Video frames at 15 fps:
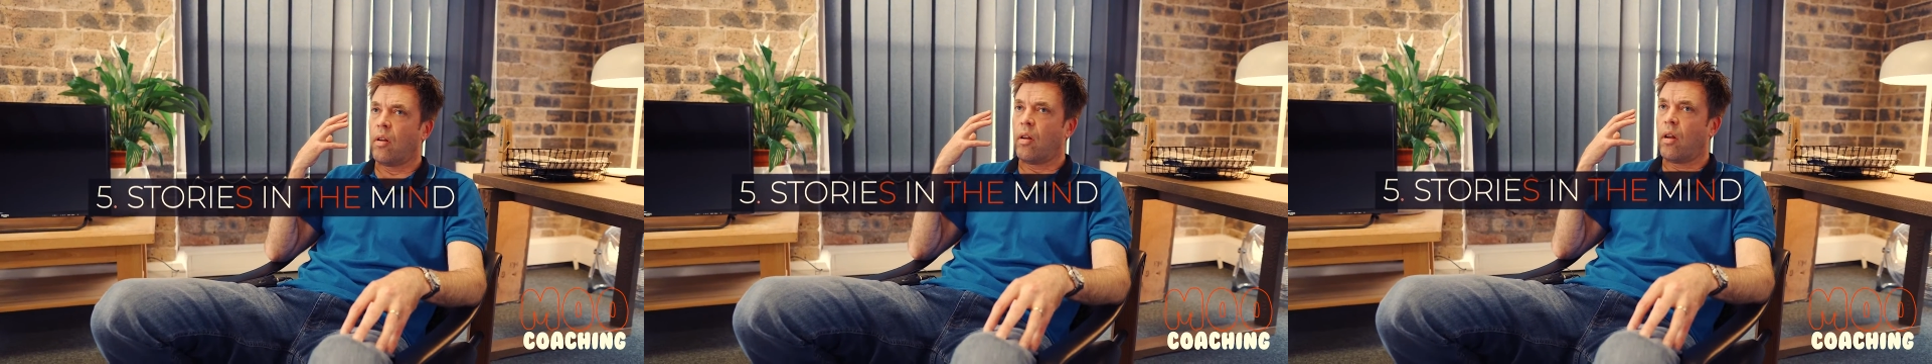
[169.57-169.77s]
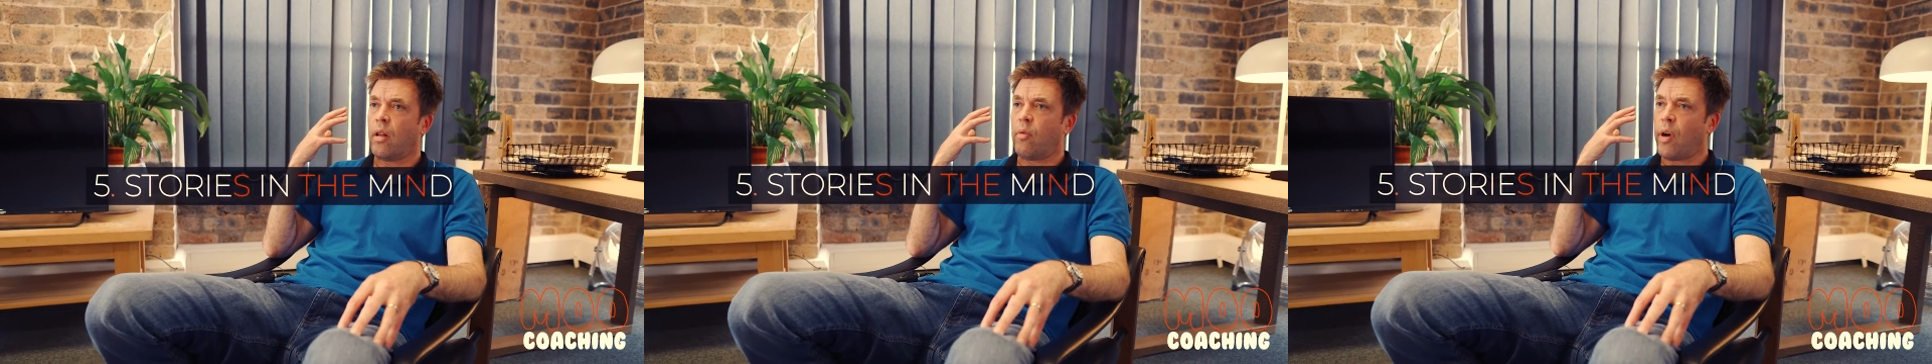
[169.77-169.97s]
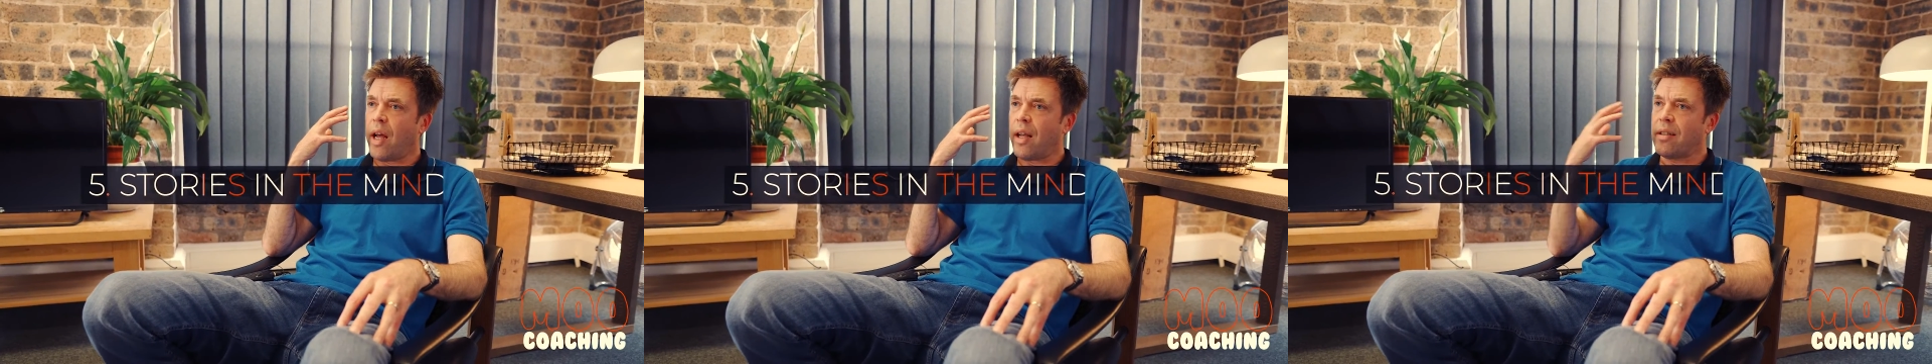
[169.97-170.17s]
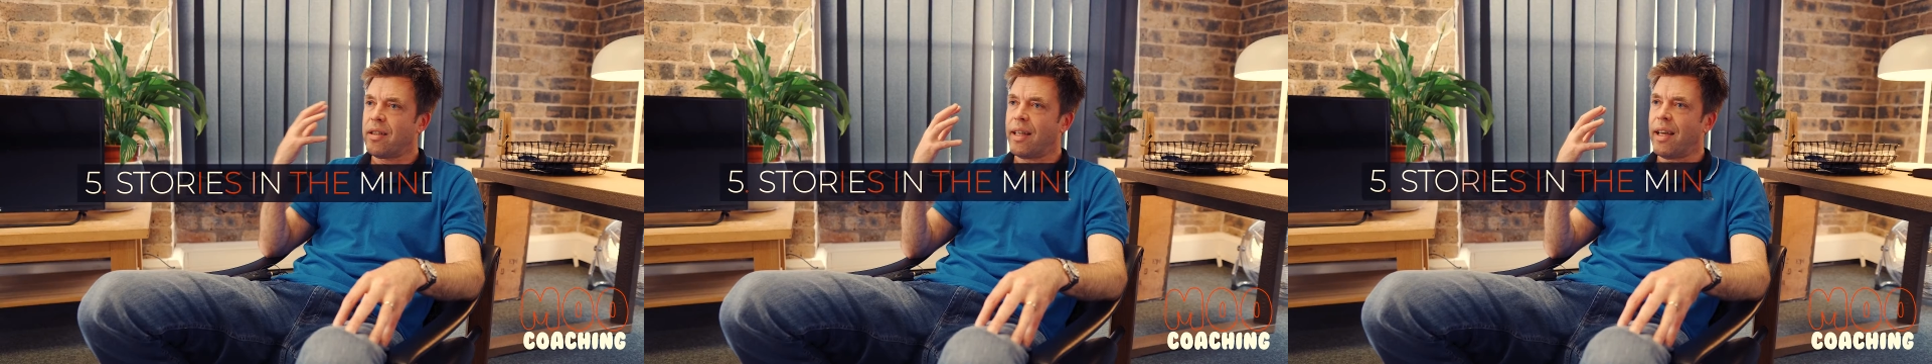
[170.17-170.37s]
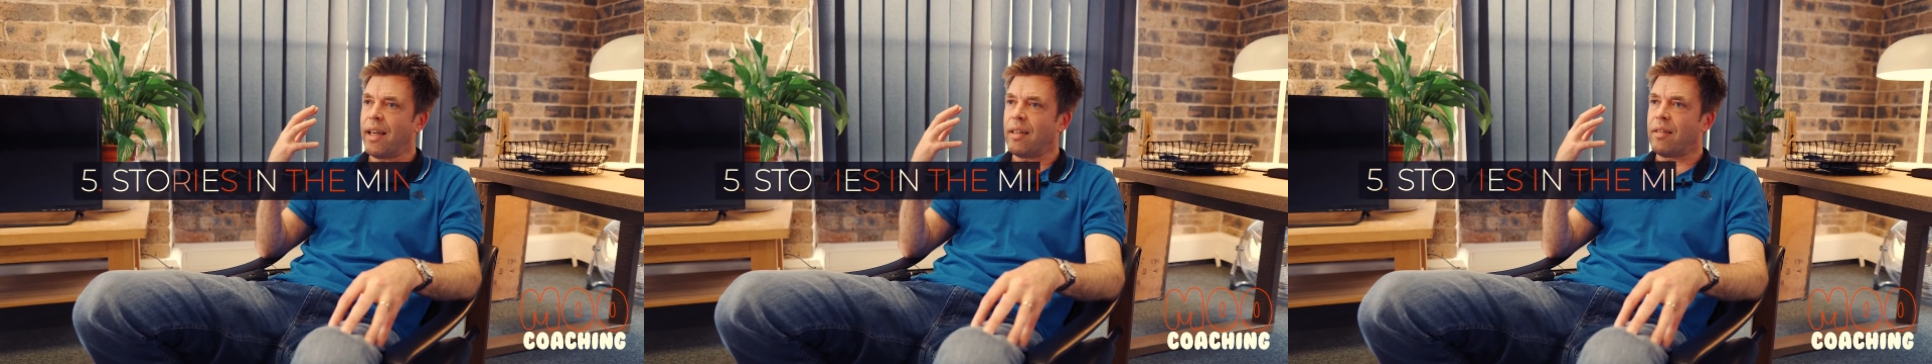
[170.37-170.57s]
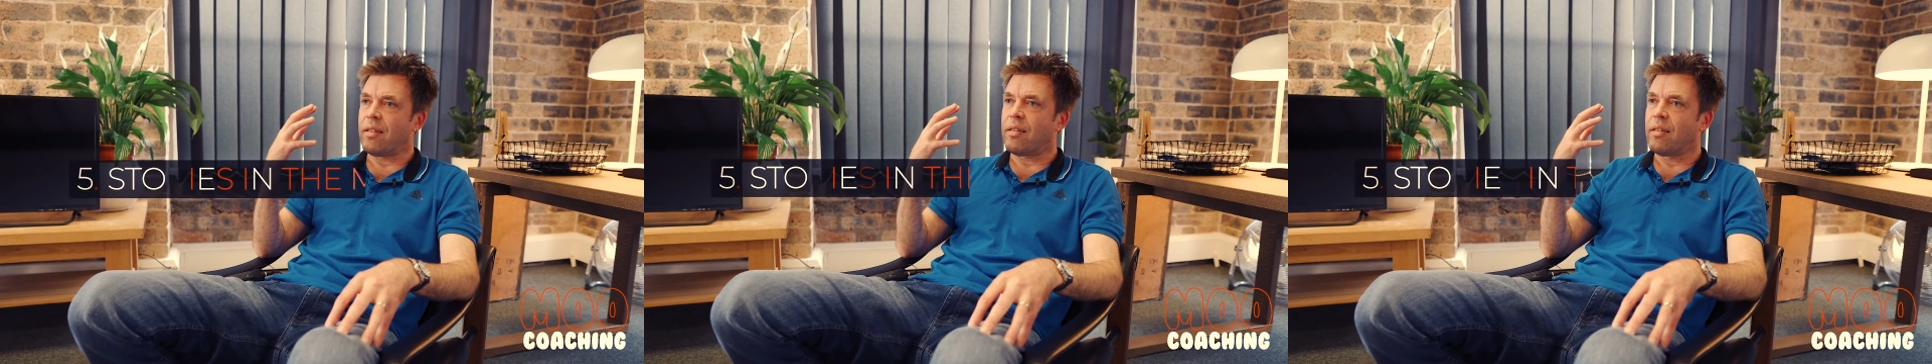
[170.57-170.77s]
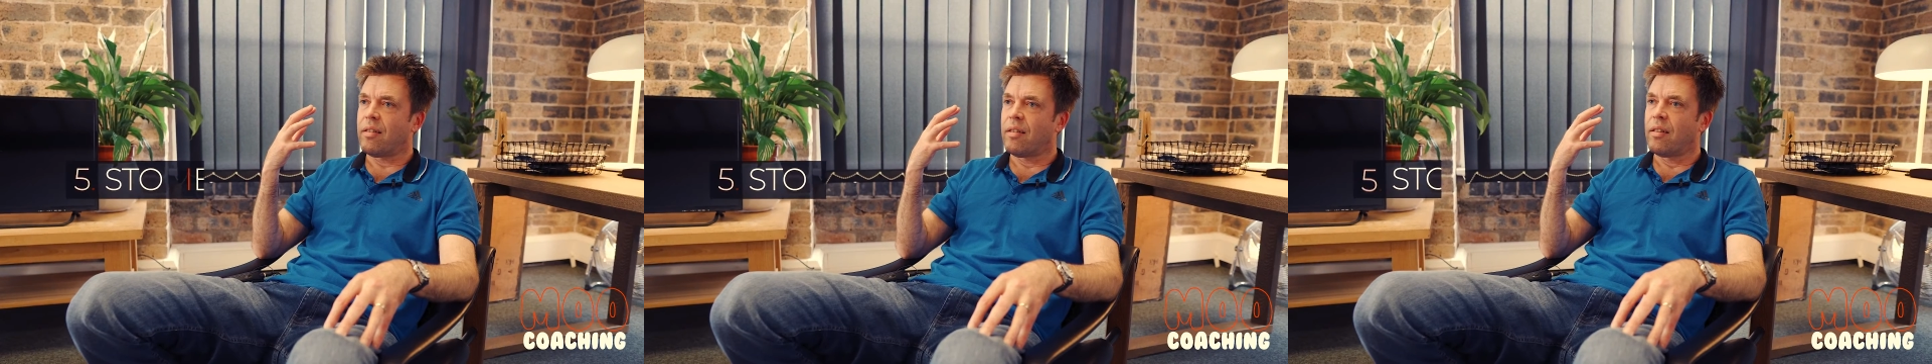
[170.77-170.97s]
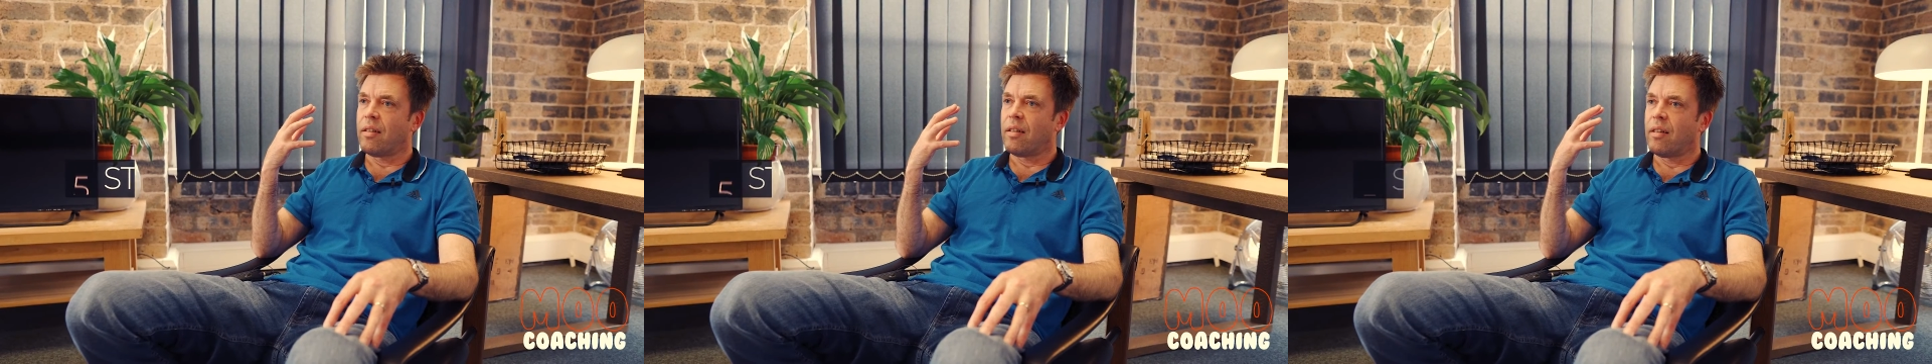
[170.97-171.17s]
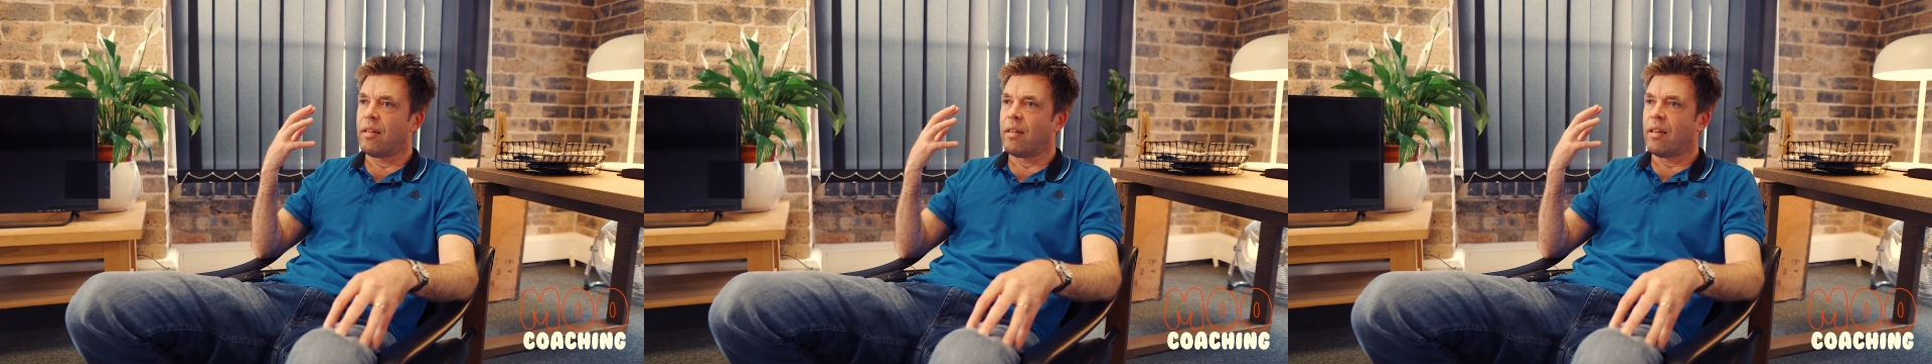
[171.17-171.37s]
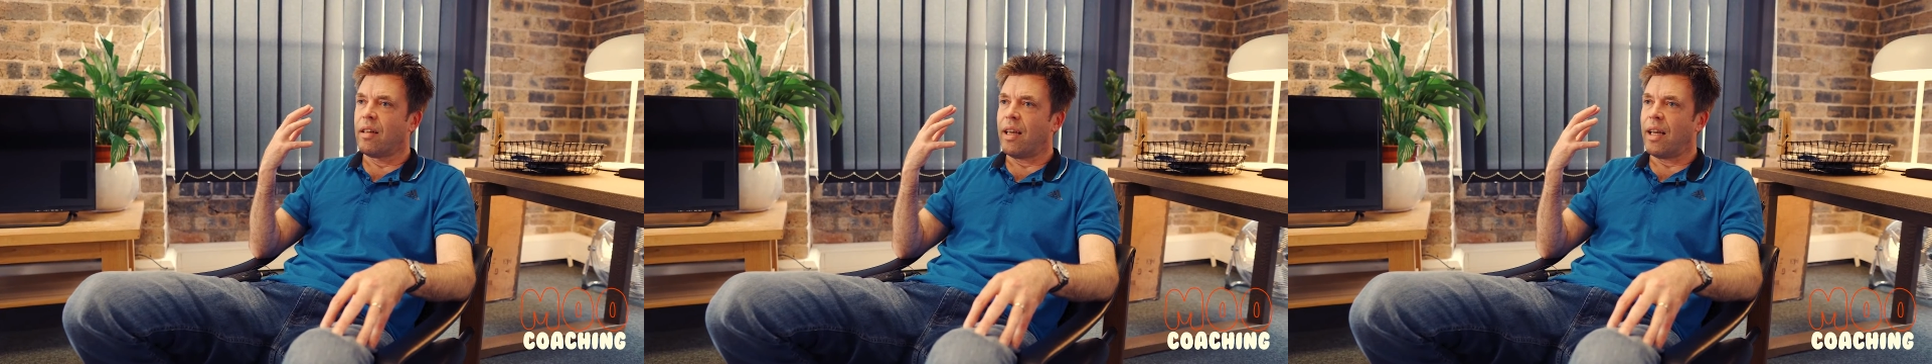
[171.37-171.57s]
And the reality is,
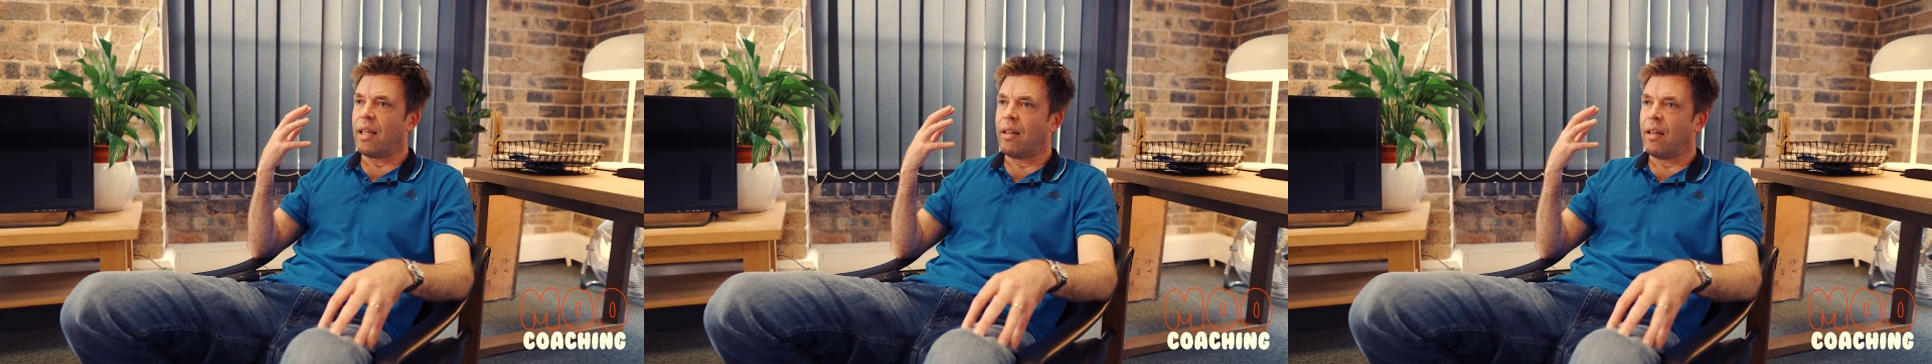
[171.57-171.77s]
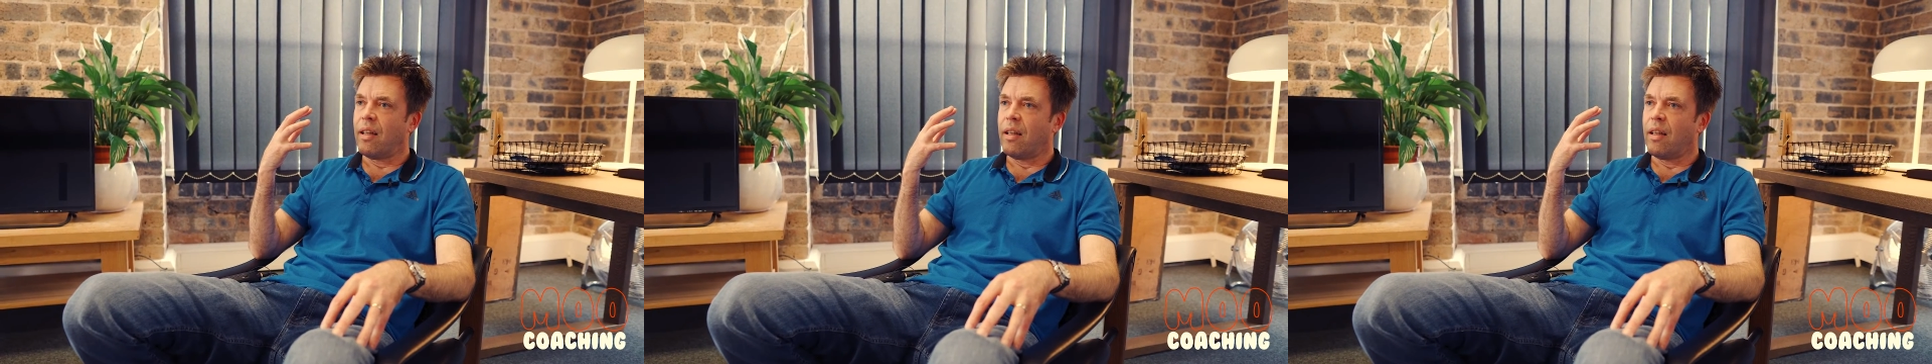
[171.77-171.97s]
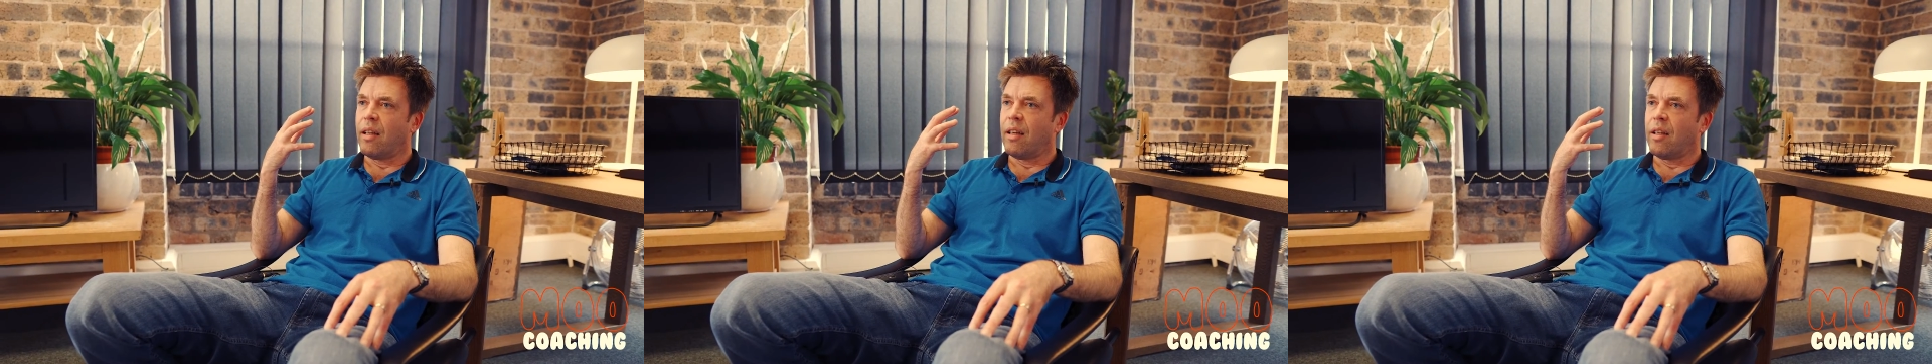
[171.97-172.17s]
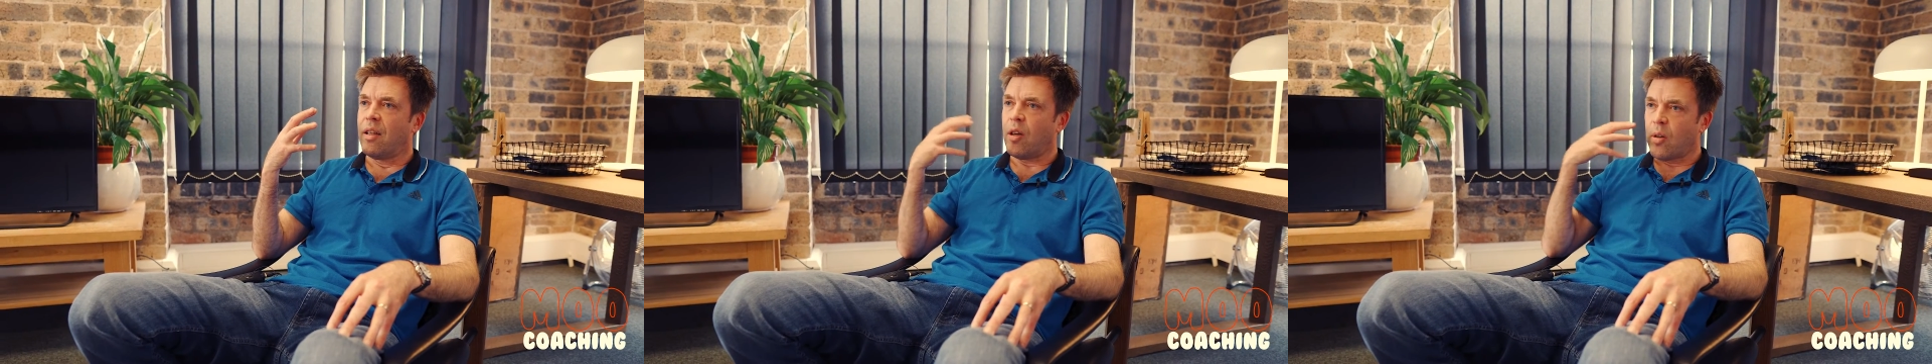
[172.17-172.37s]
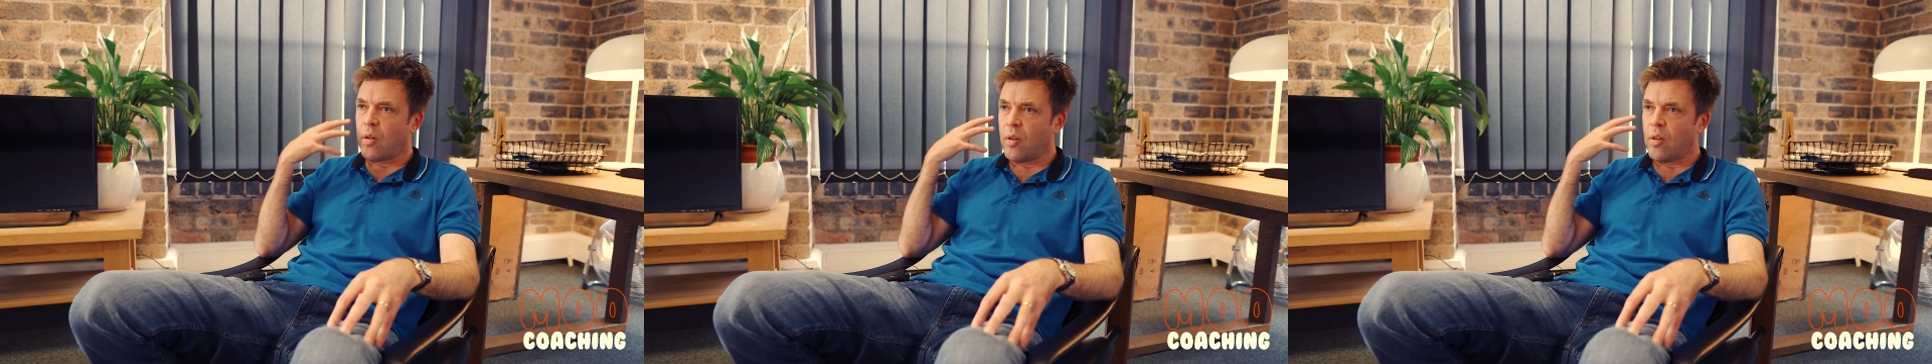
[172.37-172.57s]
you're